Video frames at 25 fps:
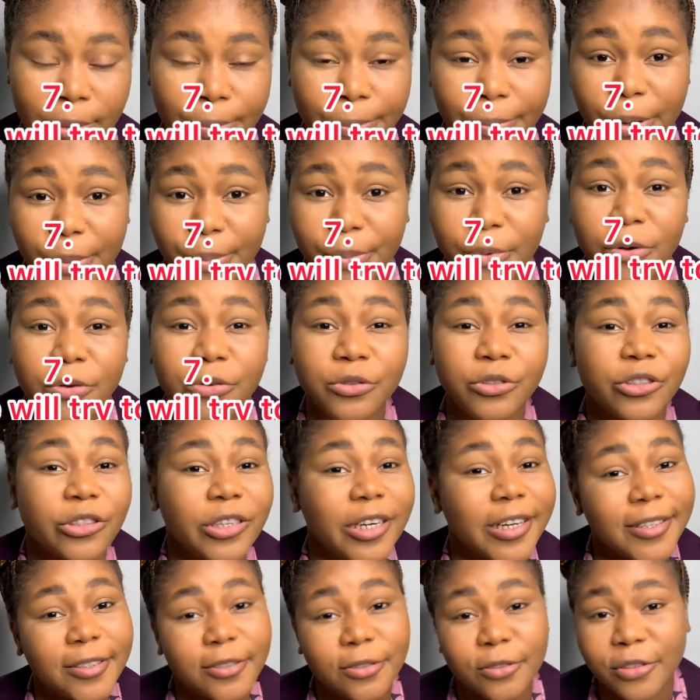People will
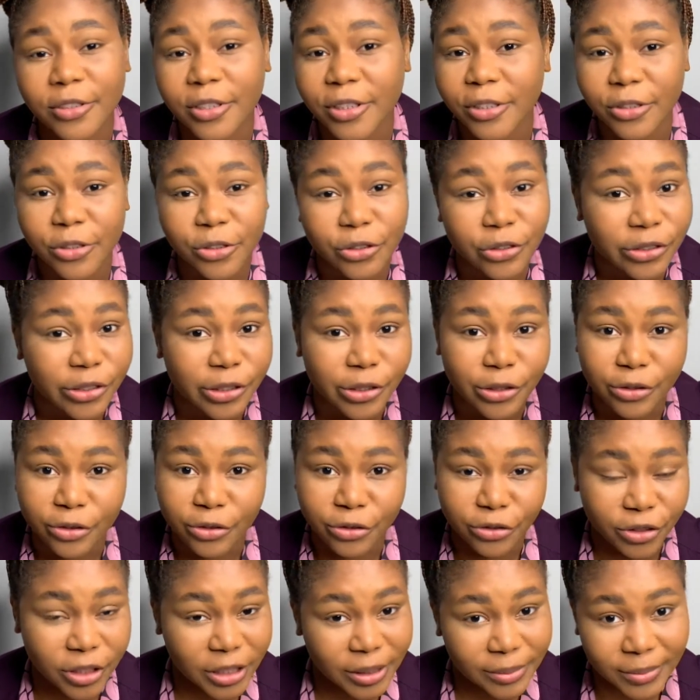try to destroy your
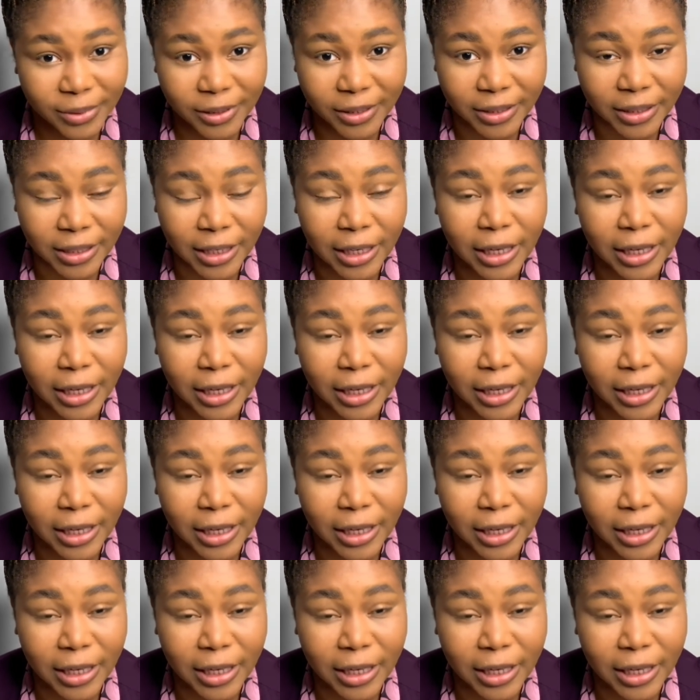dreams.